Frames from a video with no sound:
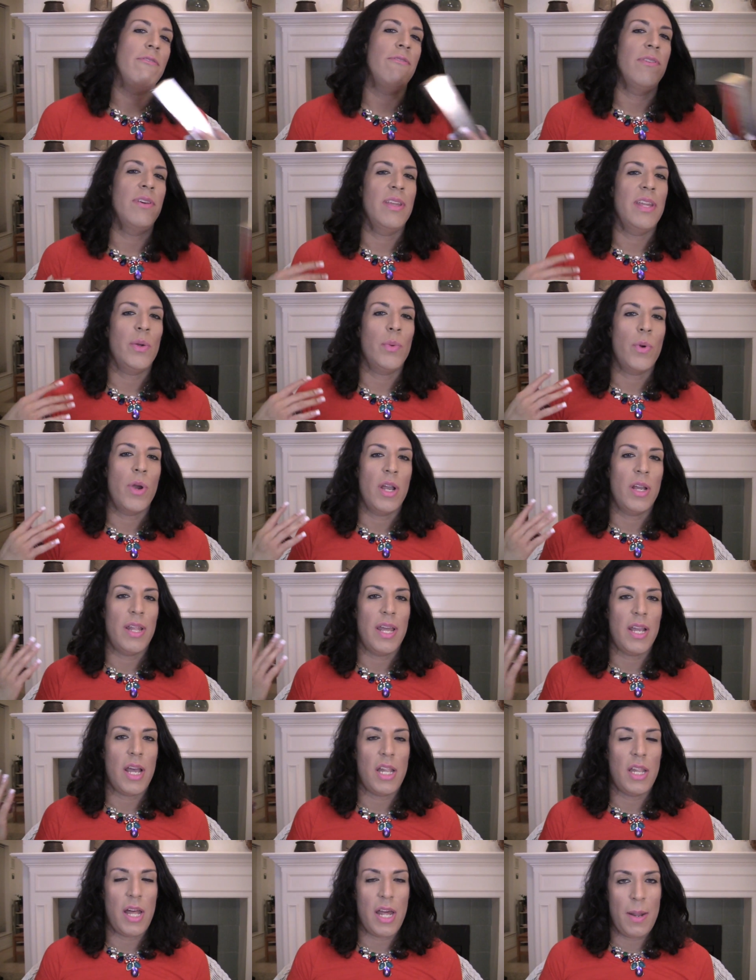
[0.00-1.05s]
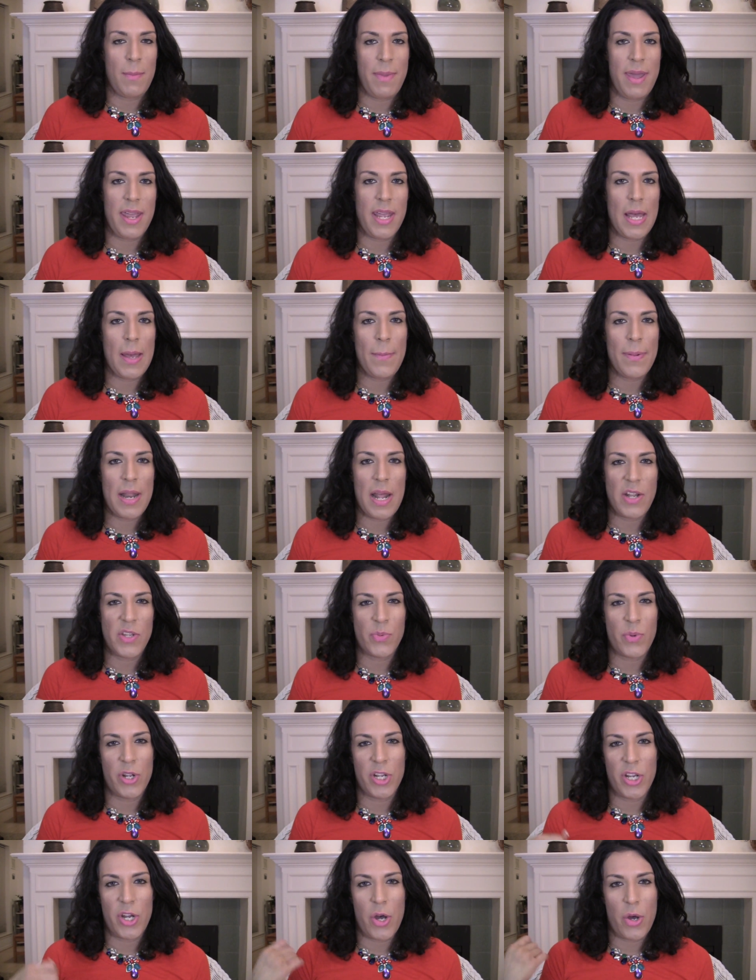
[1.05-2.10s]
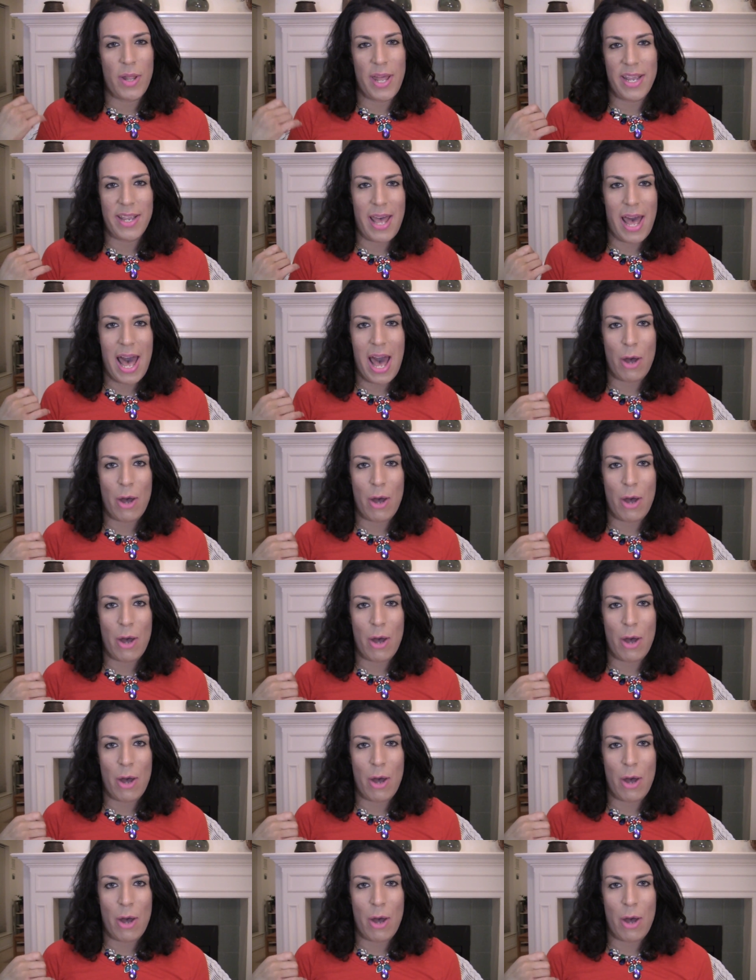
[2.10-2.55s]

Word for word: feeling like wearing like a lot of makeup and I just wanna go like